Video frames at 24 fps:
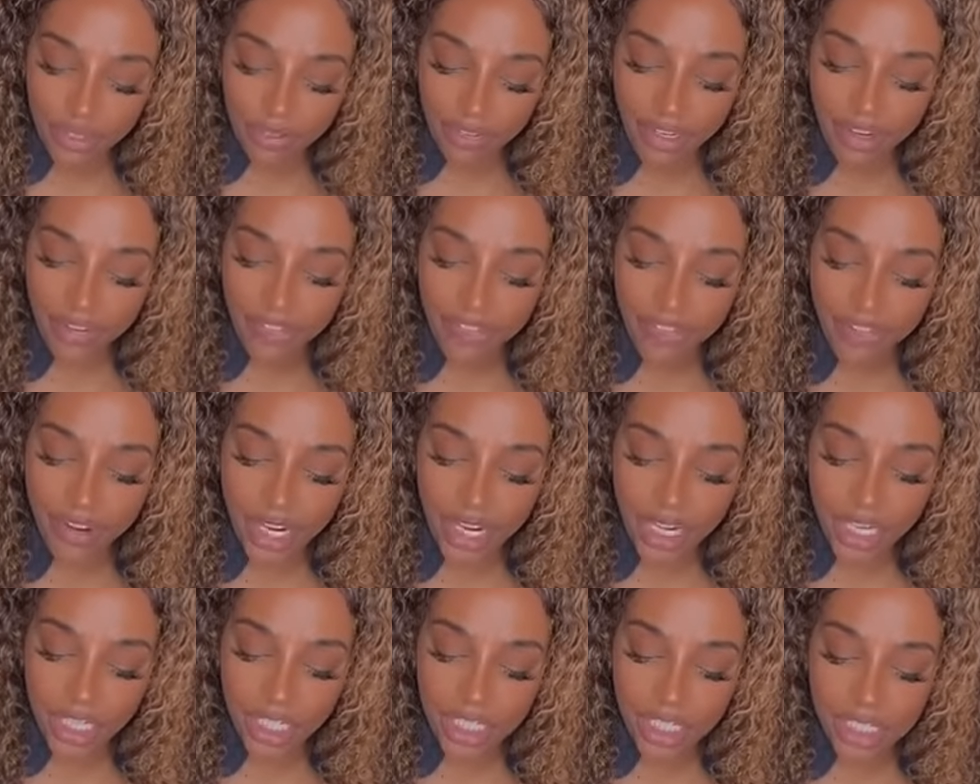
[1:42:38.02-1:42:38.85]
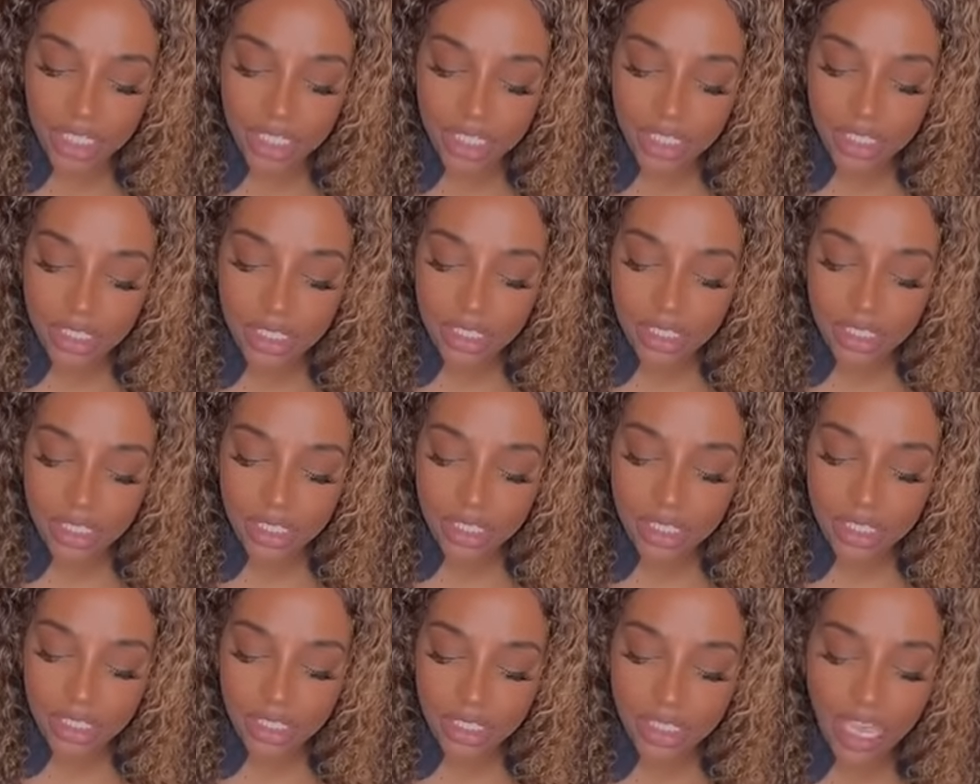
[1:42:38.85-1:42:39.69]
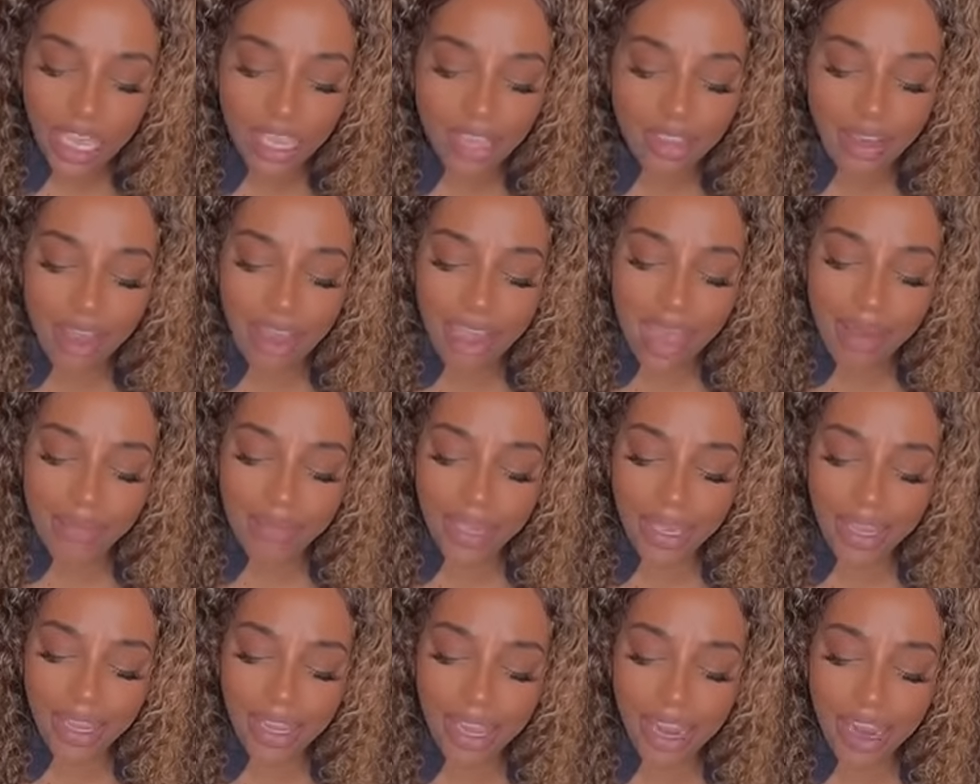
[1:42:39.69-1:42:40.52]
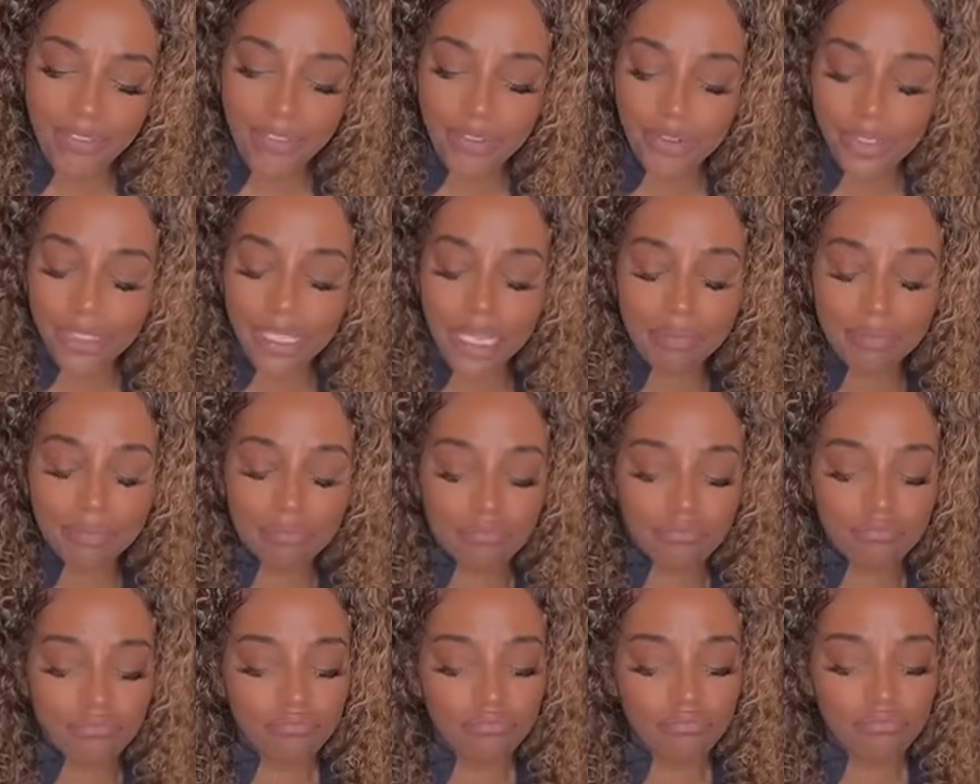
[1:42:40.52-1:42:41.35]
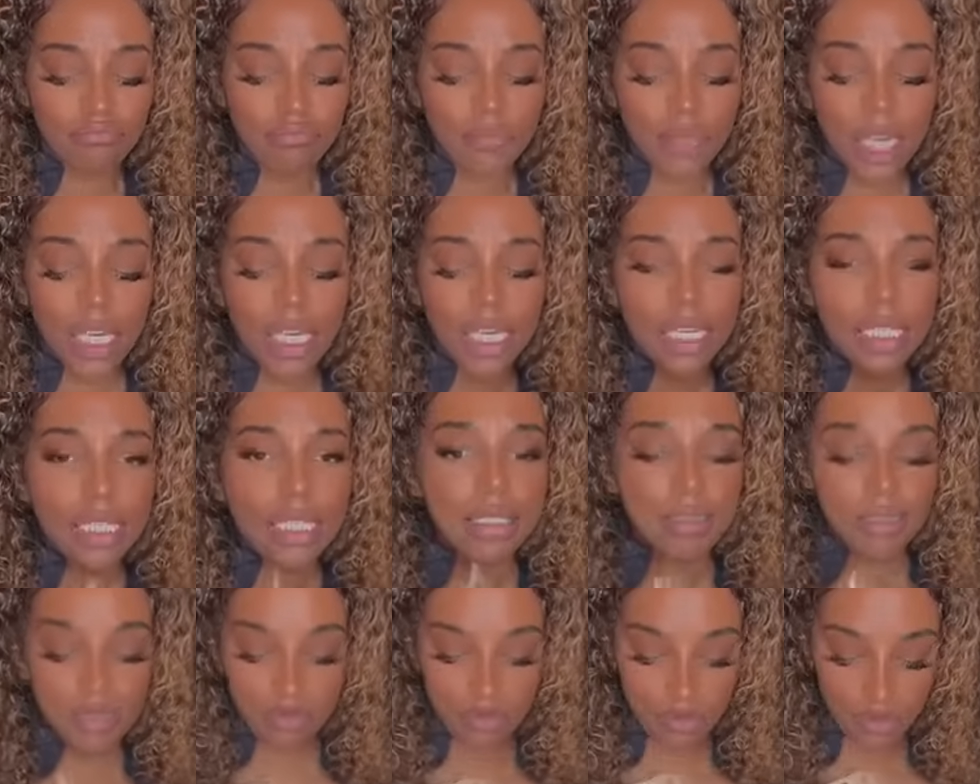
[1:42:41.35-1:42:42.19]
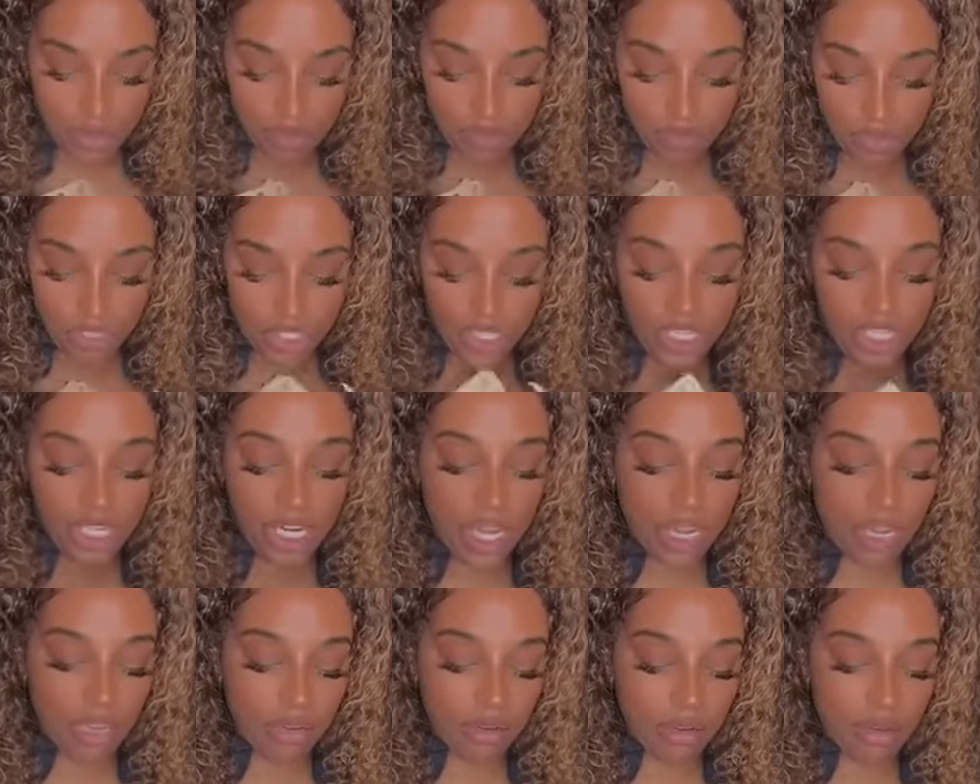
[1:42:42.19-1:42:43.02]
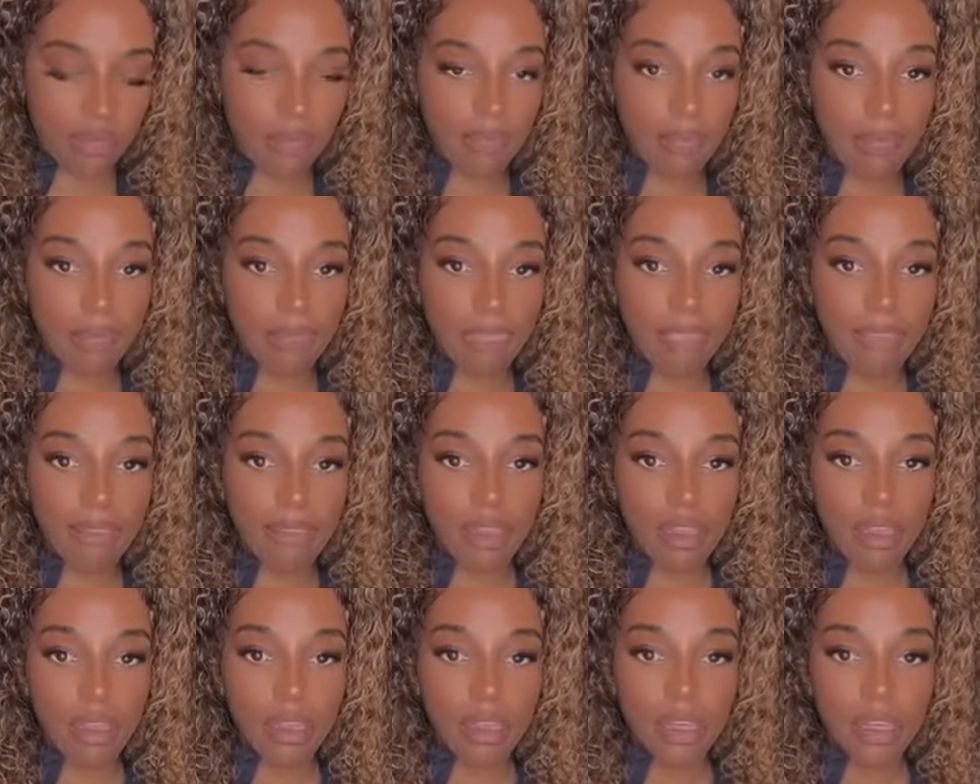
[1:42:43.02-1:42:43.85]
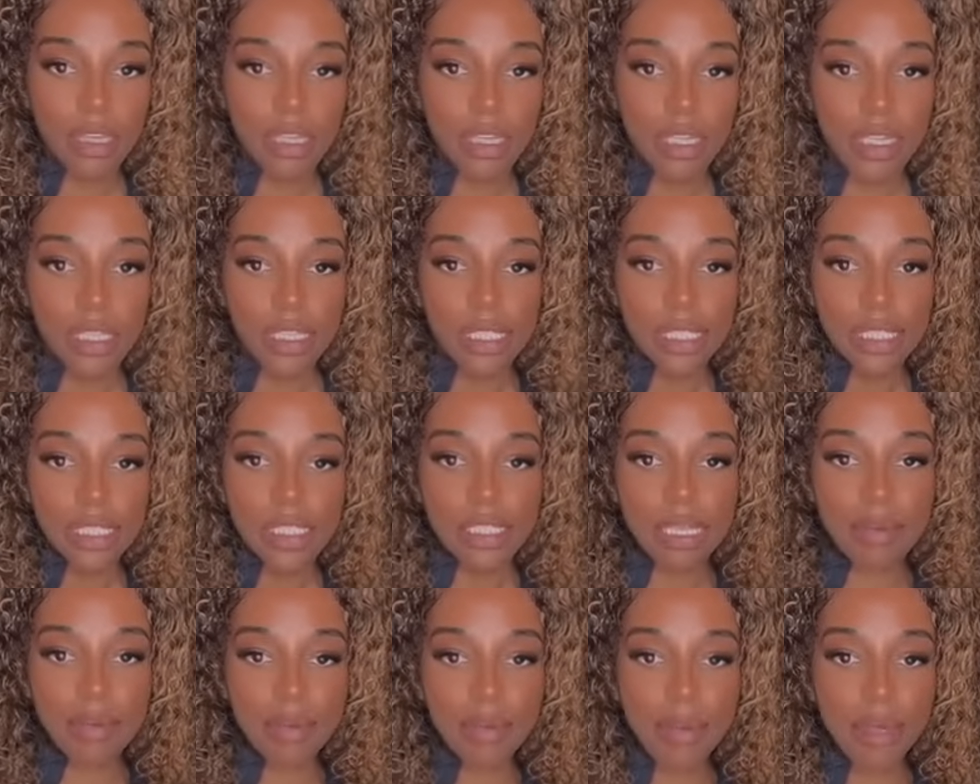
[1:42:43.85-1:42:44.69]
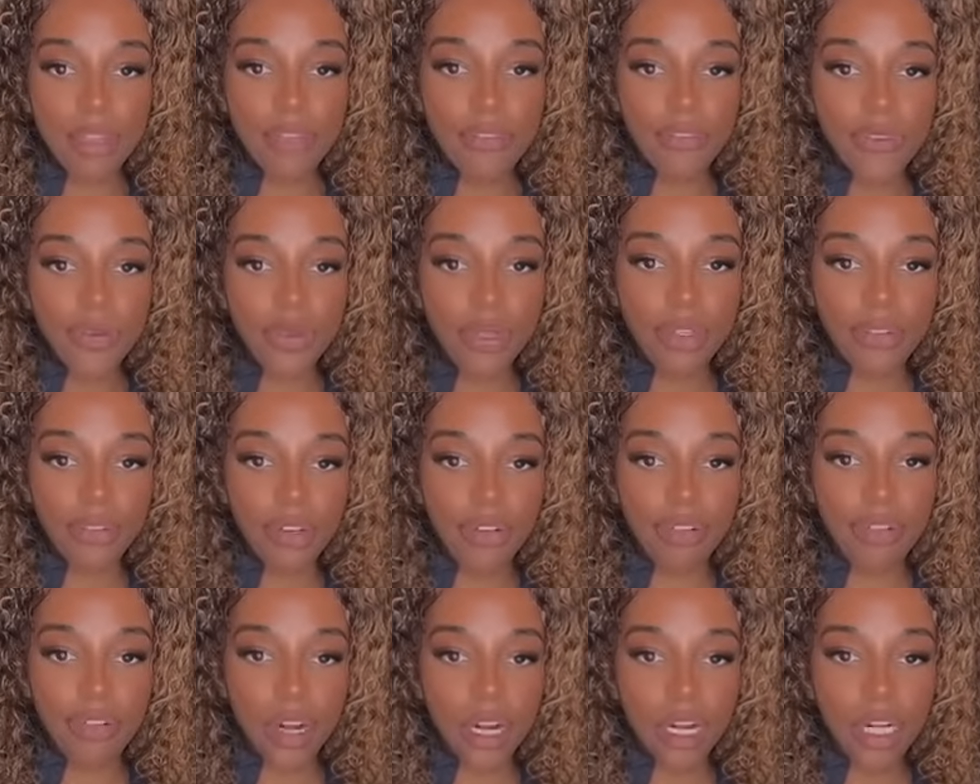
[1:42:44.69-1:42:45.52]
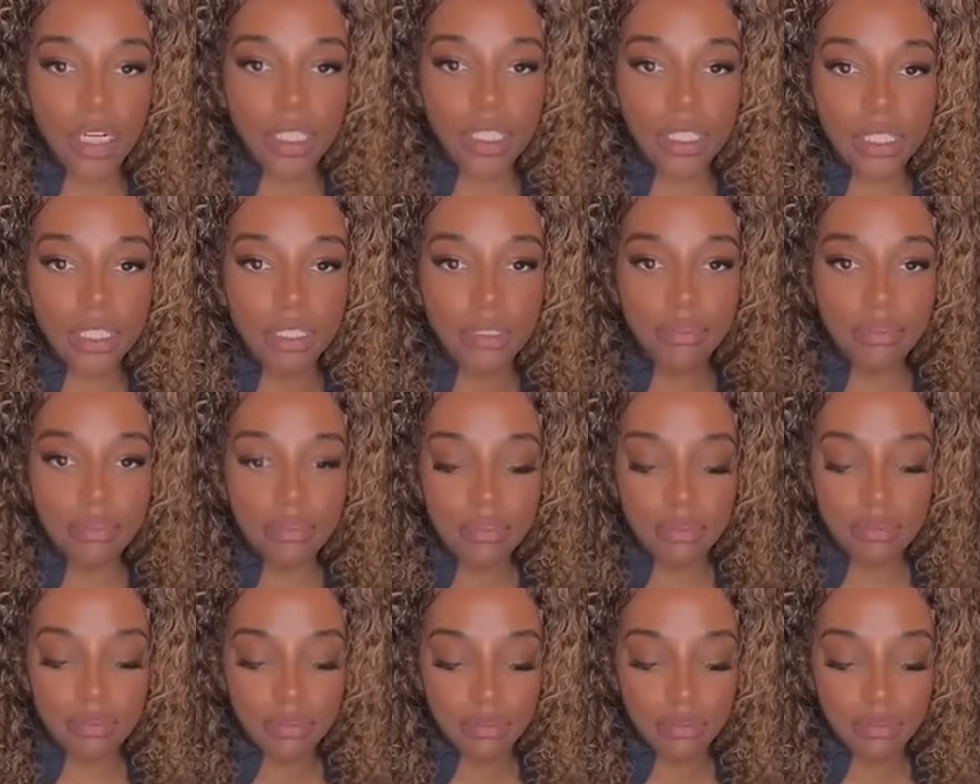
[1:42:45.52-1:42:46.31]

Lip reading: Fool in reverse. Yeah, y'all gotta be careful. Something. Shit. Tell me about the Fool in reverse.